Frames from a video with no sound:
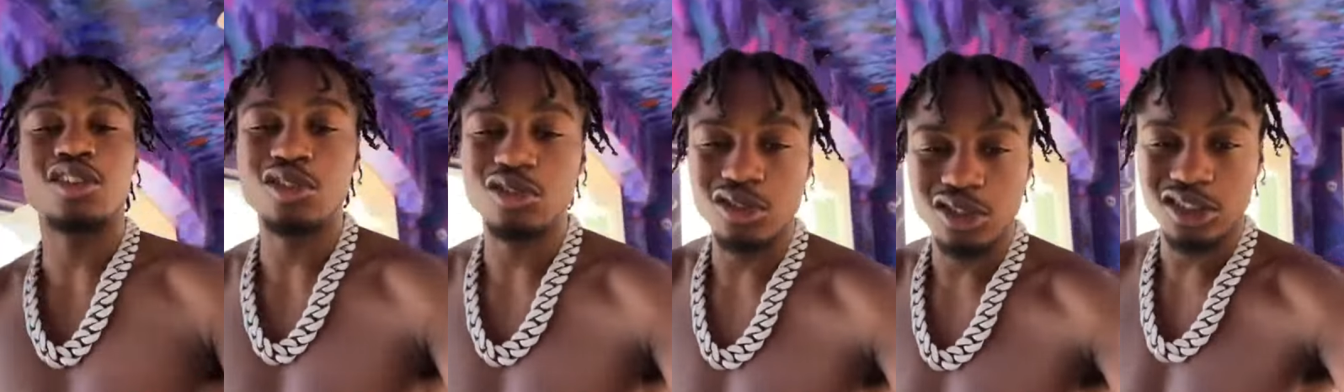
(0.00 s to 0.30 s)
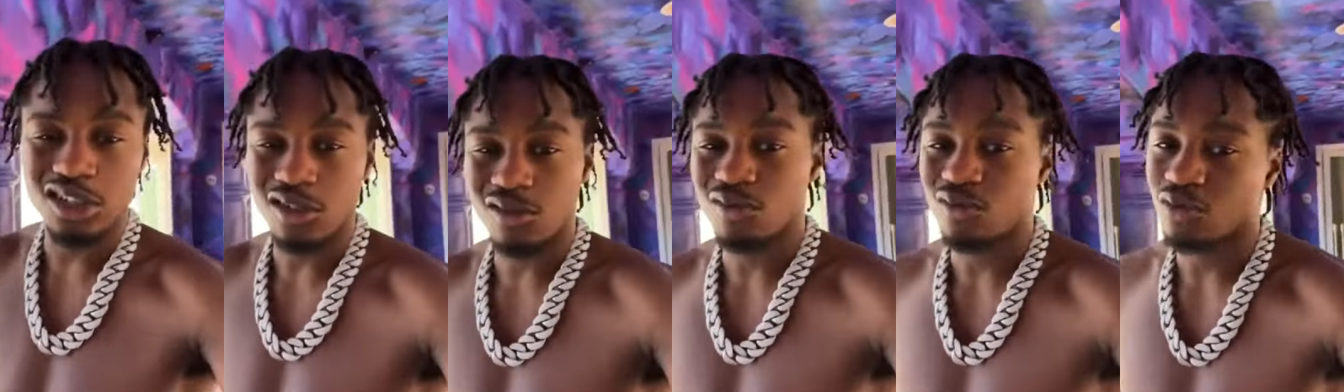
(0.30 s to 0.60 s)
We are
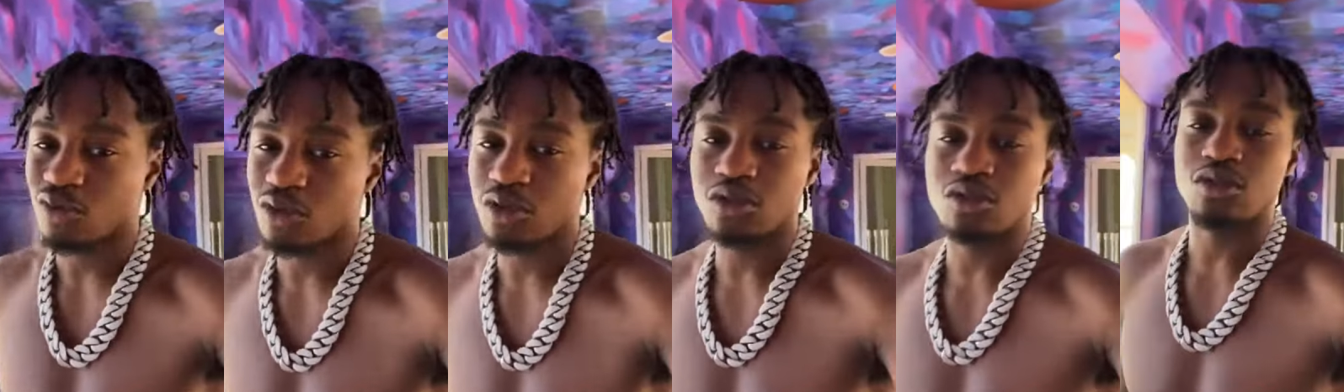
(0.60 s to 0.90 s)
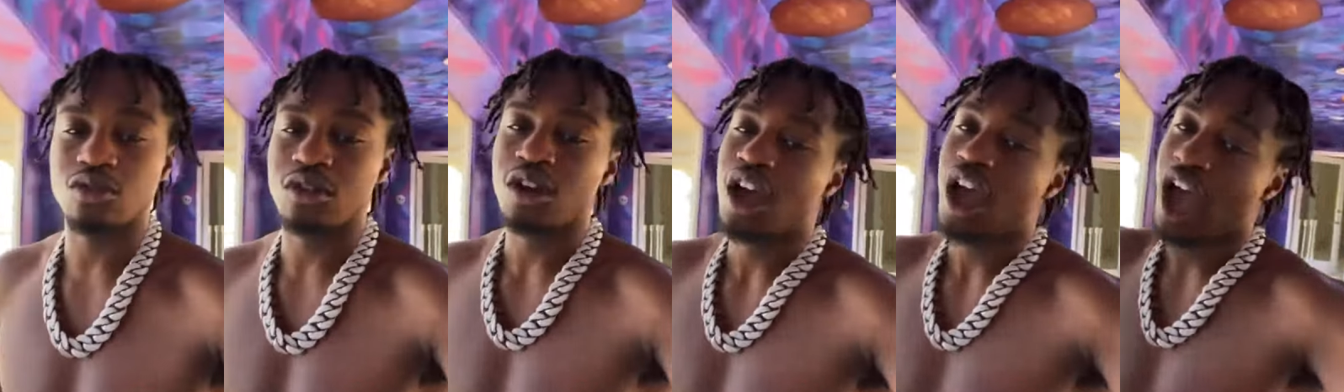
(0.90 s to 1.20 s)
not sure which
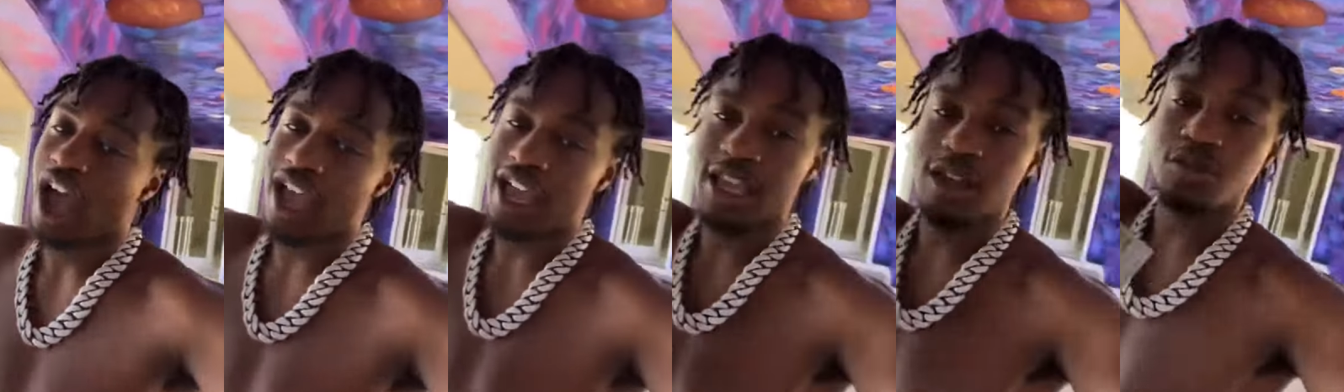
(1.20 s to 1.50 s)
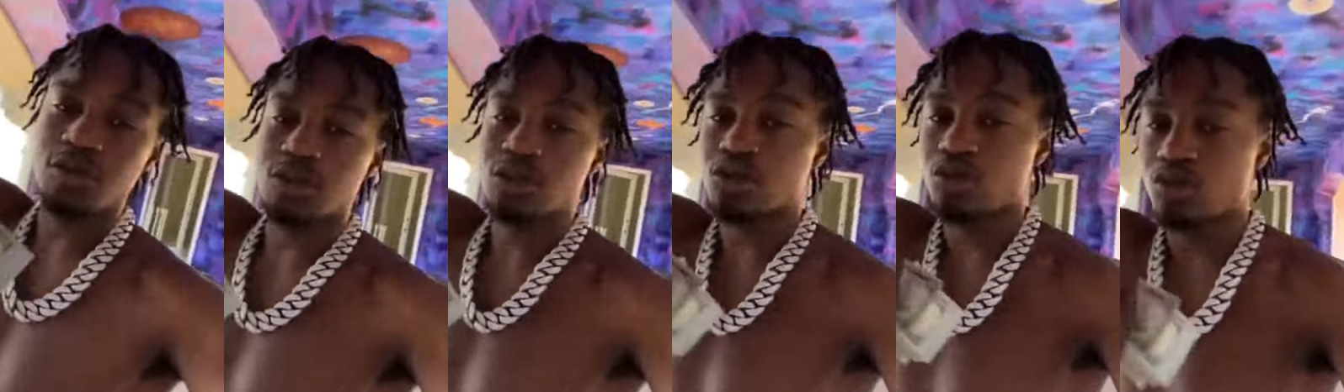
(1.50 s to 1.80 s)
incident involved